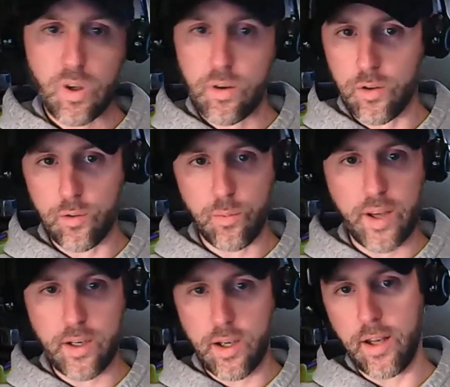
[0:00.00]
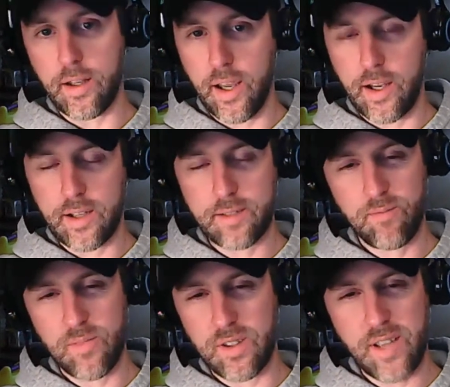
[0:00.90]
You might get like,
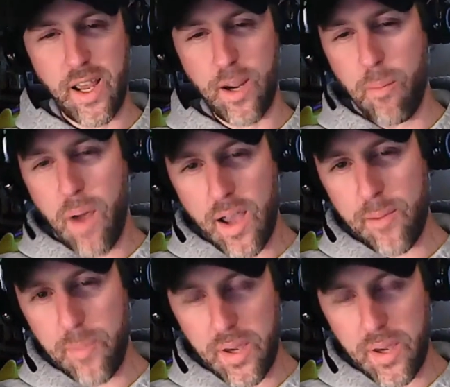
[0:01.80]
the tank might